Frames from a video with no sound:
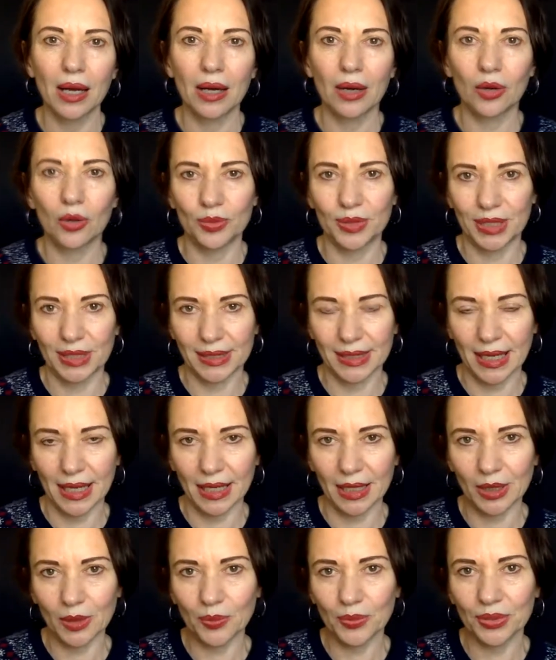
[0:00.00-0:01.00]
Hope this
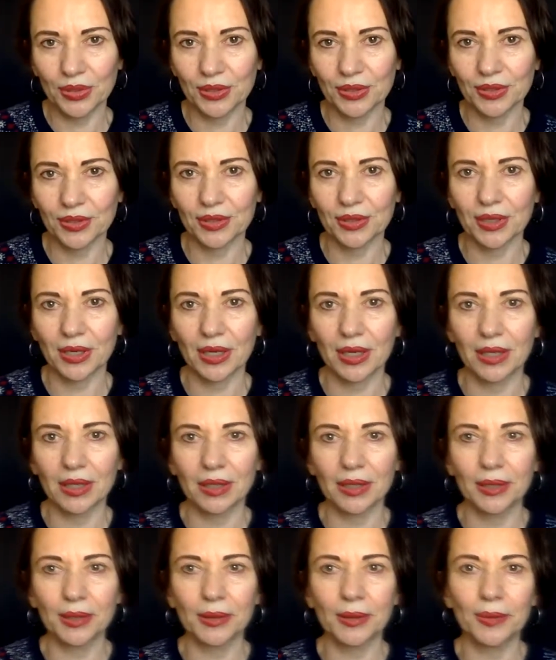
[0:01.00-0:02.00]
helps.
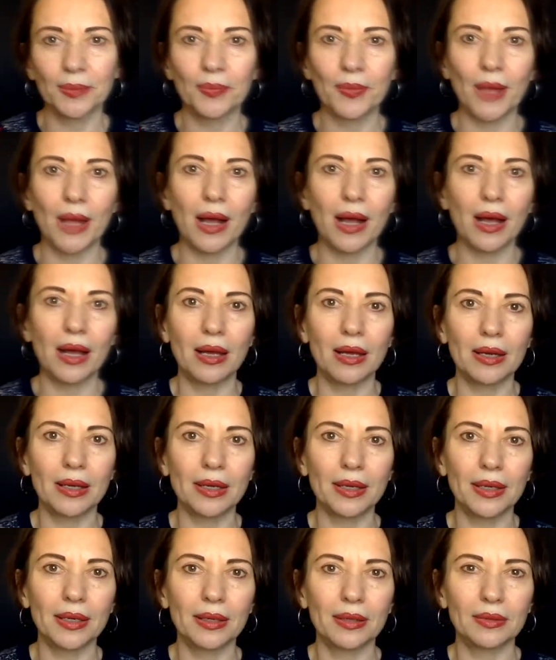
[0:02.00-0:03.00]

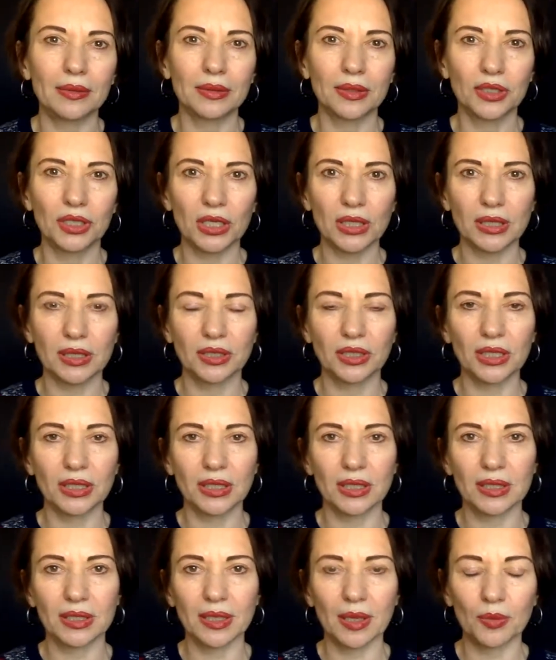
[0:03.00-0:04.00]
I just a
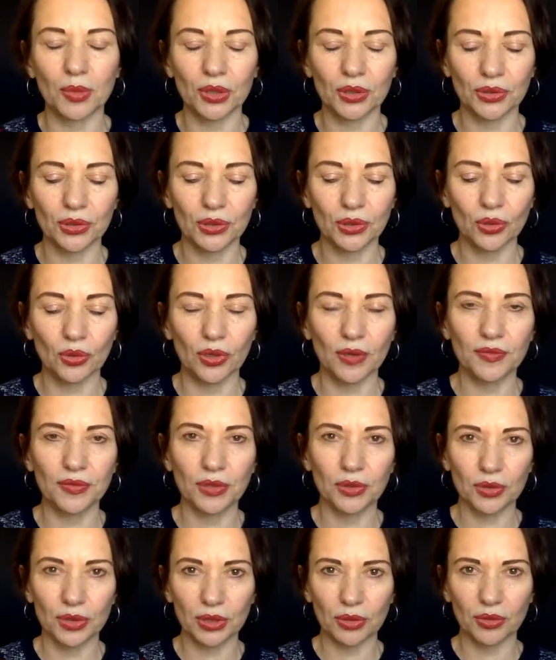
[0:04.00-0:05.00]
summary. So if there
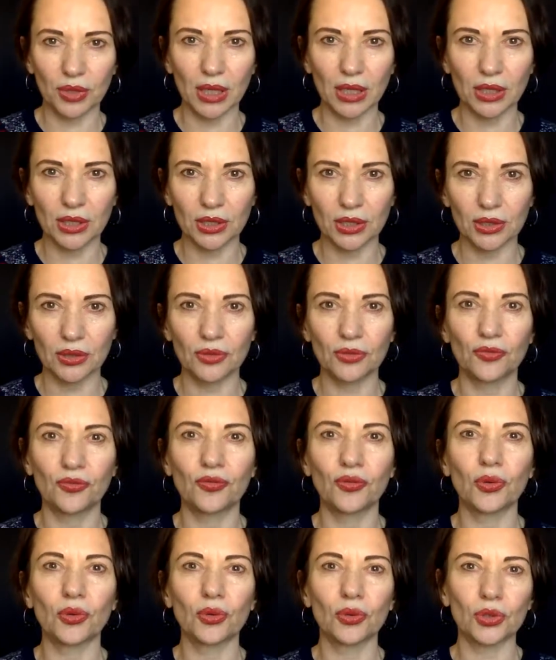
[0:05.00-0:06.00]
is a reaction,
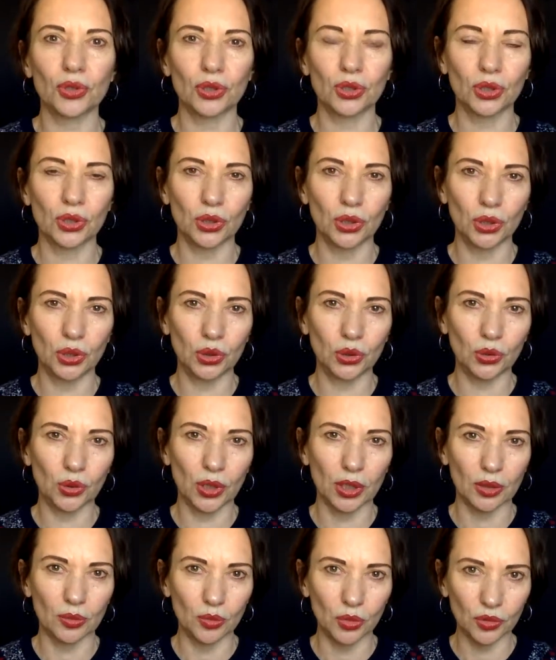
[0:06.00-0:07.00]
first you
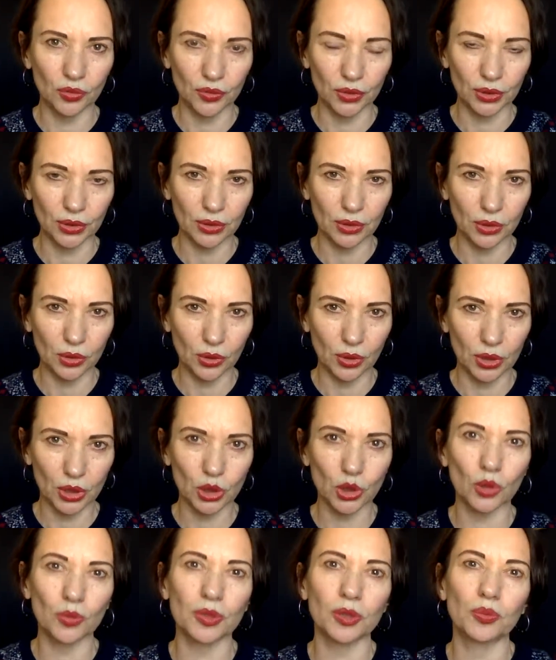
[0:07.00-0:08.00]
can move on. You can
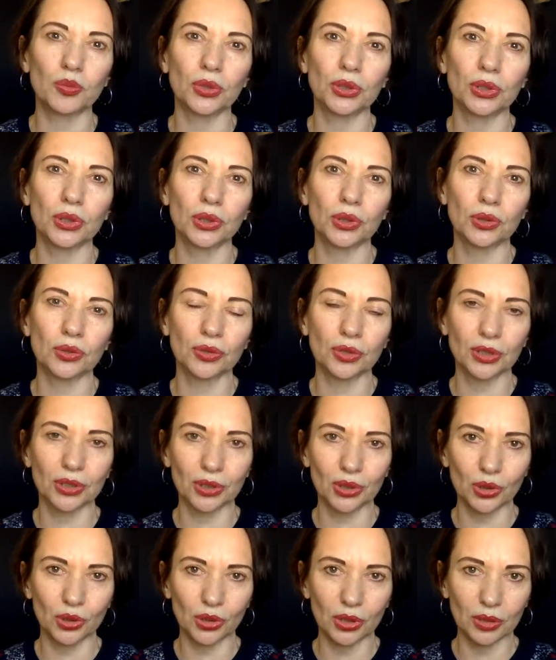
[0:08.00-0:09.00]
stop the point you're
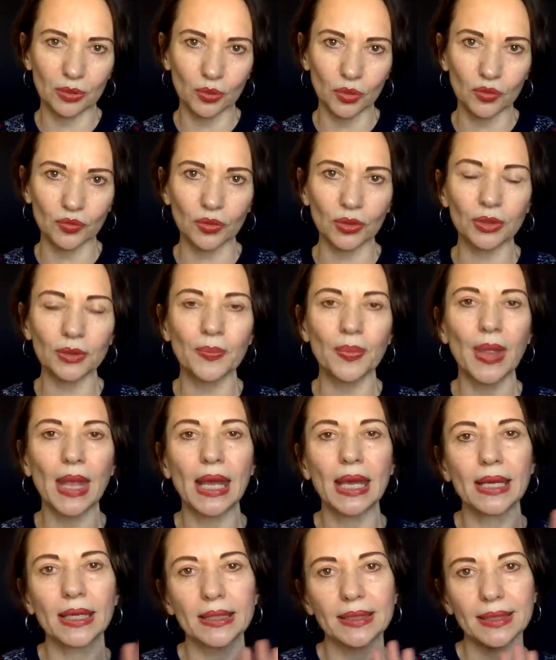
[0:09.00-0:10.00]
treating and move on.
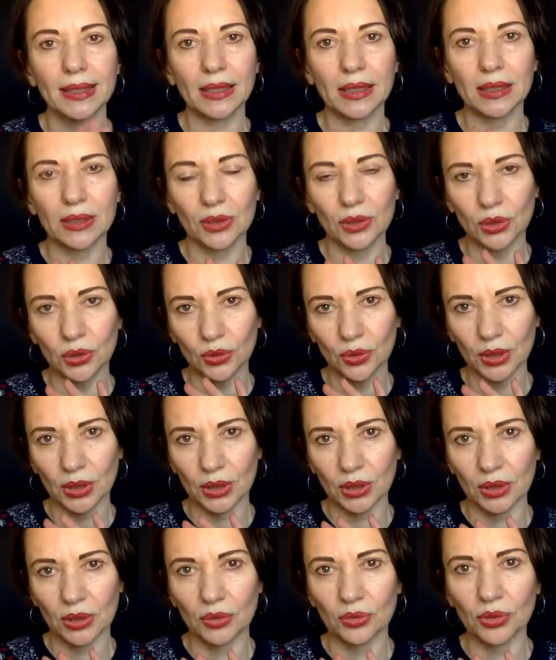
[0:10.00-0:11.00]
Second, you
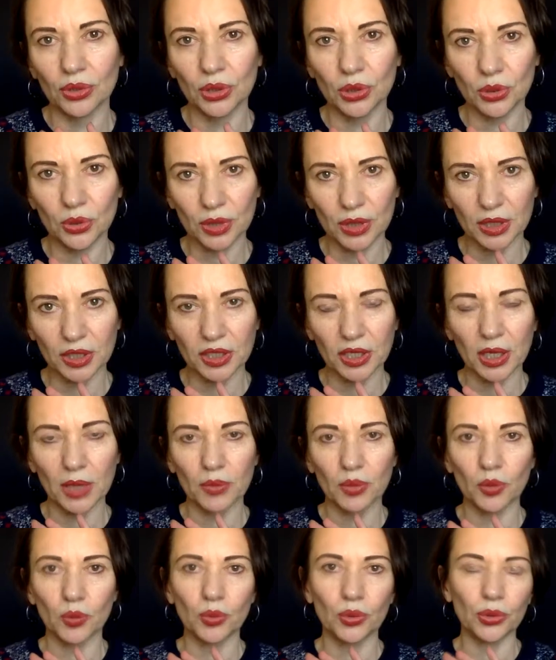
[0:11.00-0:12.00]
can reduce the time
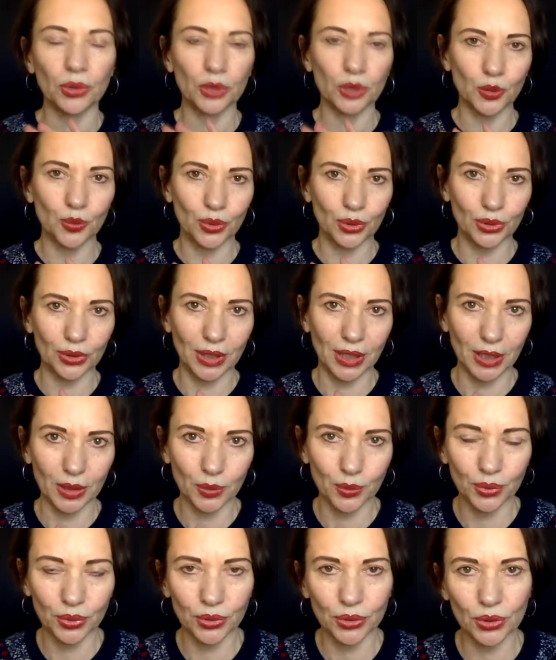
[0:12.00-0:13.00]
per point, per line,
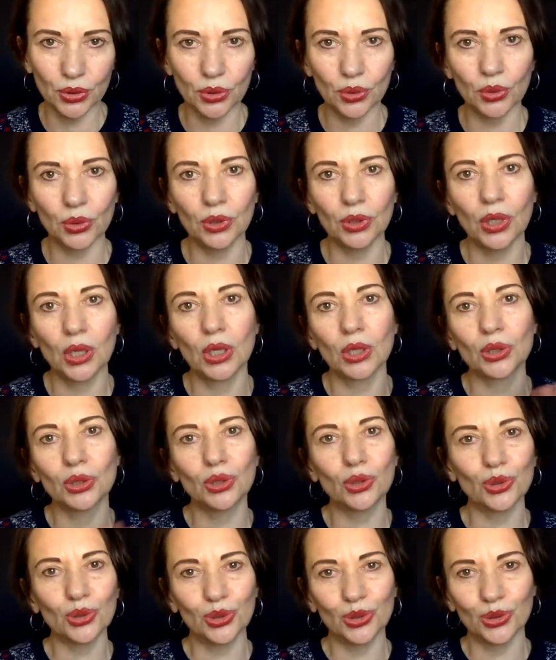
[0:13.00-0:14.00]
per zone.
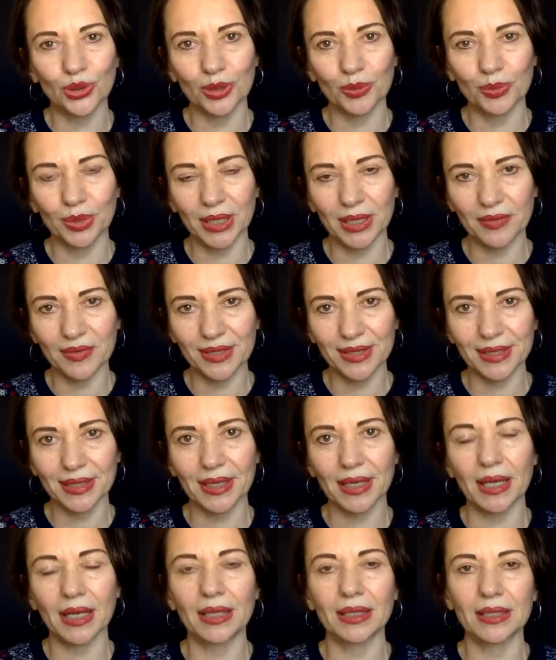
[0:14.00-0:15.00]
Third, you can play with the
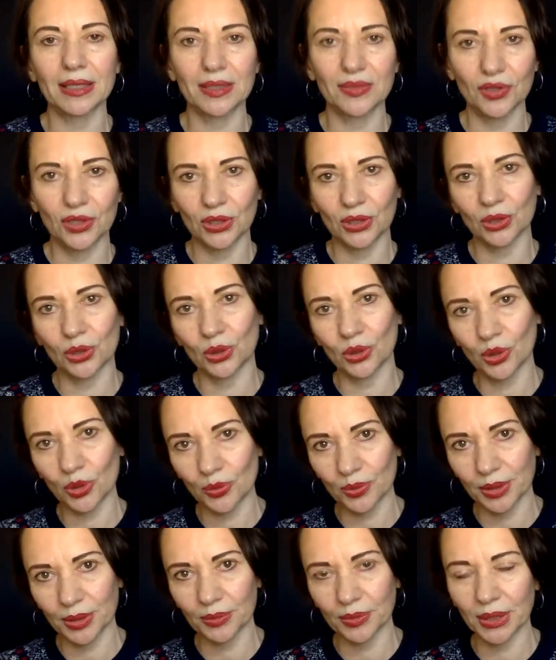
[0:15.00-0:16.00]
color, switch into
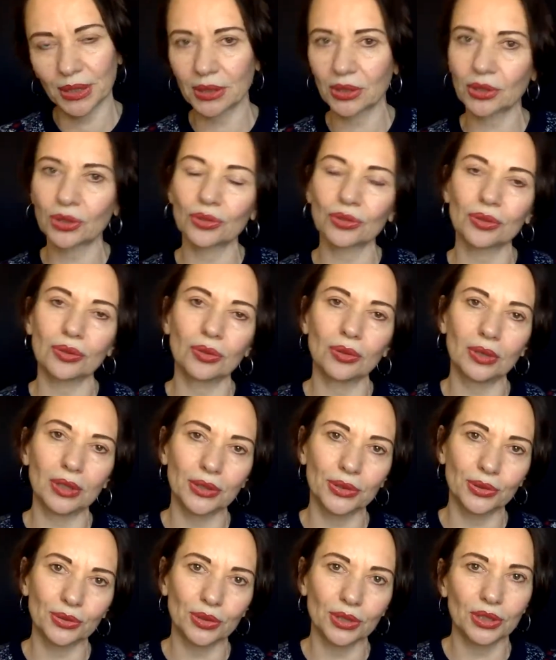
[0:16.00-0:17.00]
complementary or
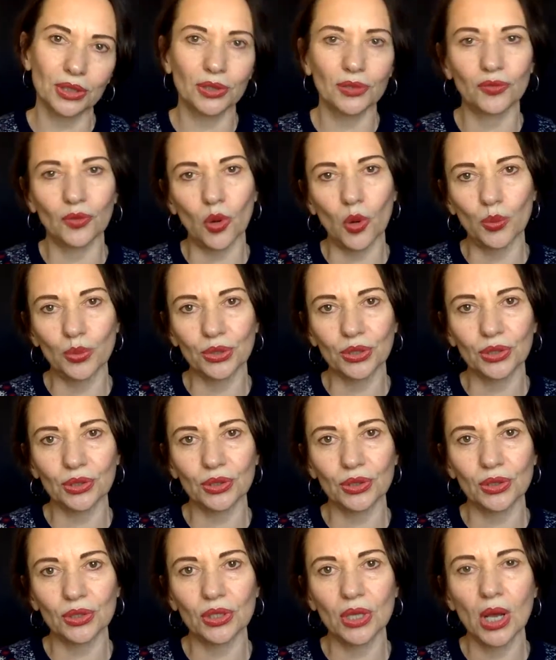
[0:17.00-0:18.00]
alternative
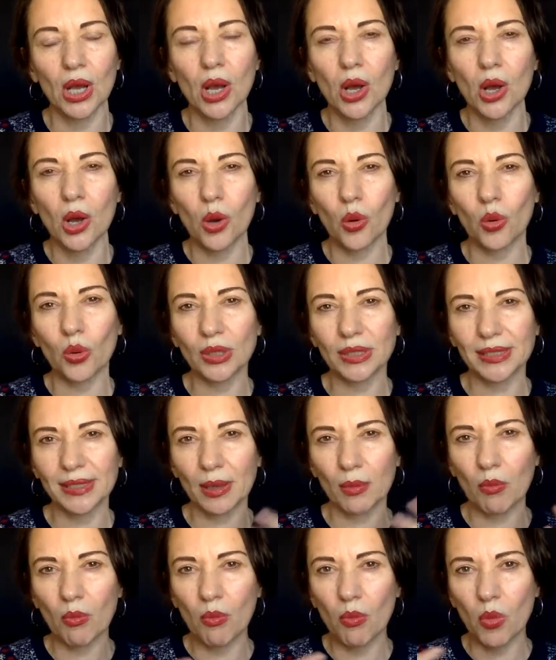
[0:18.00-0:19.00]
options, or
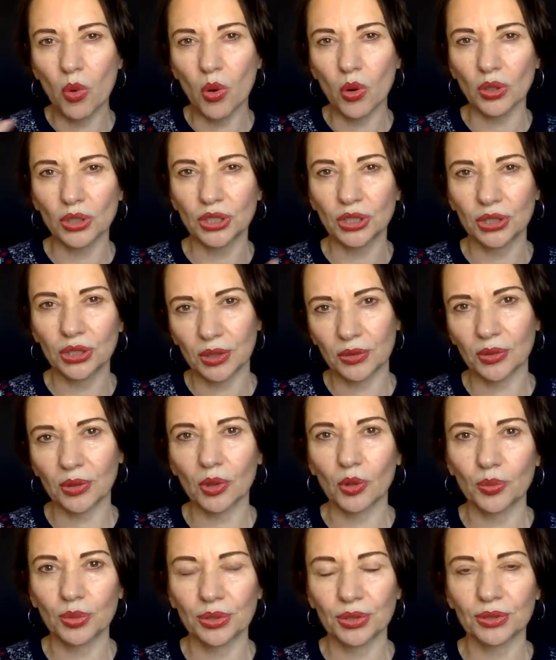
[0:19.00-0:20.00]
some more generic
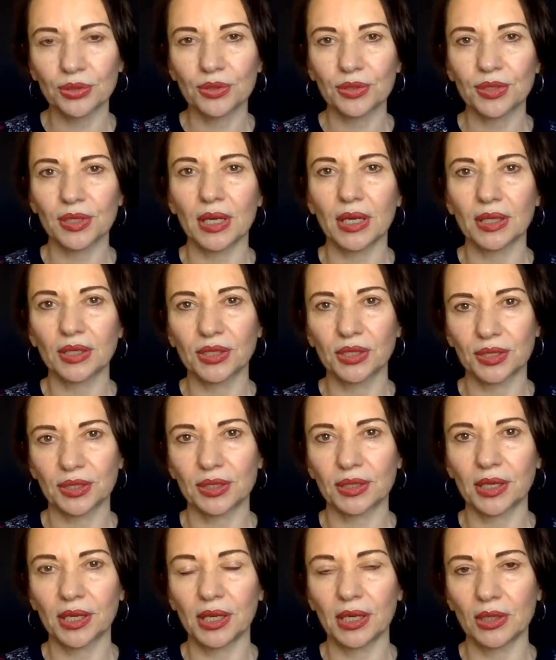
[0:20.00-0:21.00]
options, such as
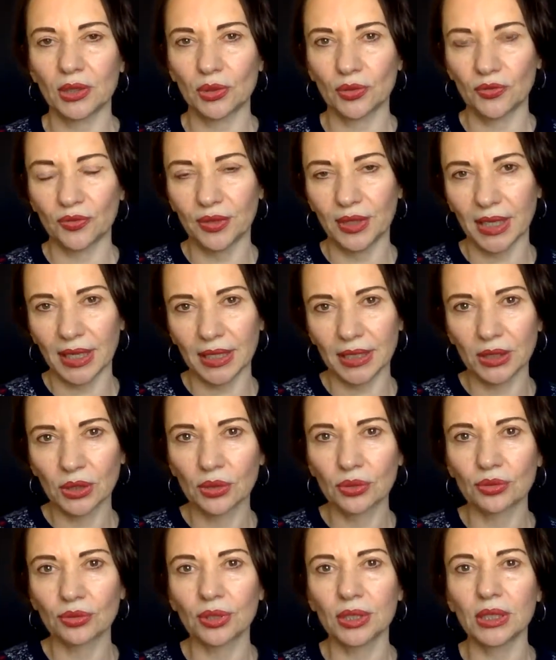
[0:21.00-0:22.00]
in case of light
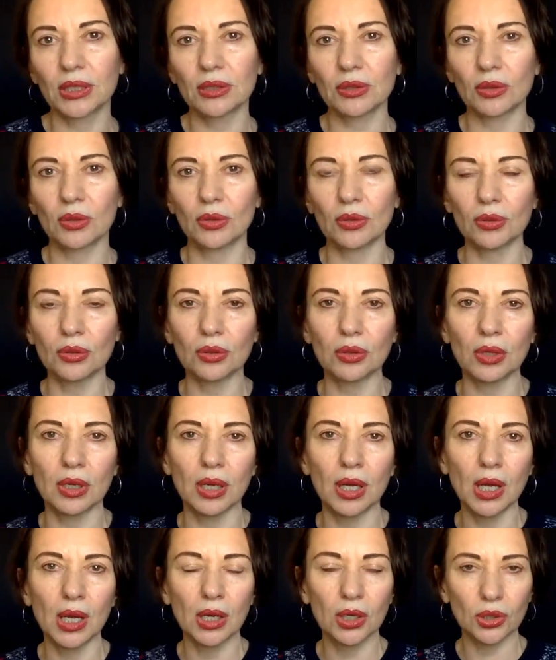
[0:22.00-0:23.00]
green or
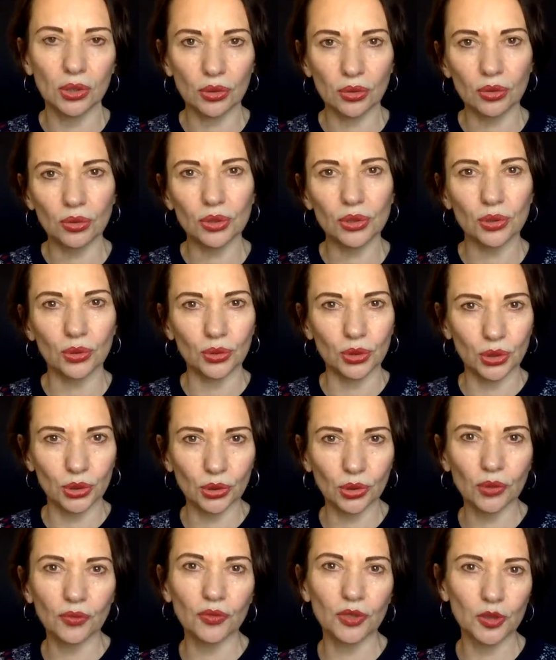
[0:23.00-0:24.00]
rose or
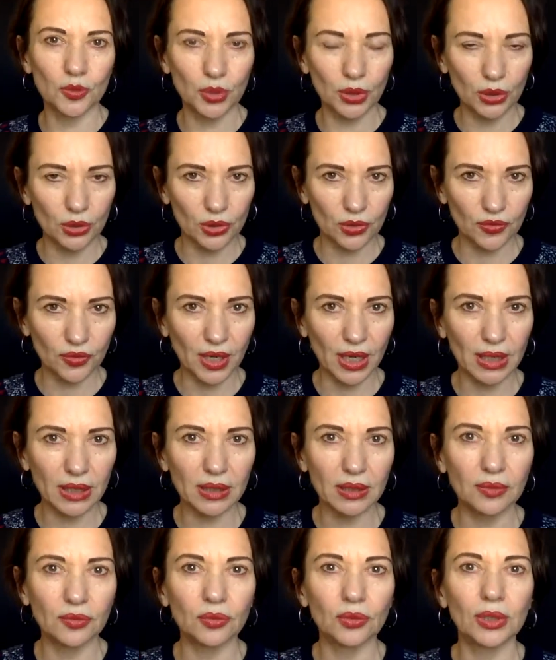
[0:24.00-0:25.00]
turquoise because of
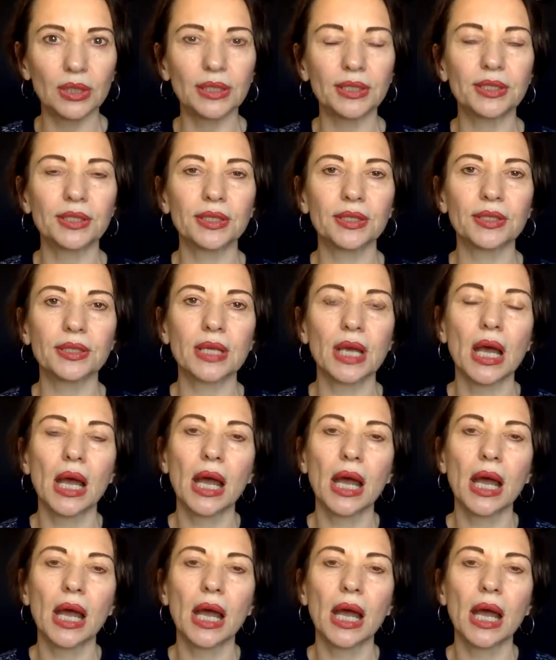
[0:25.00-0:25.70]
color qualities.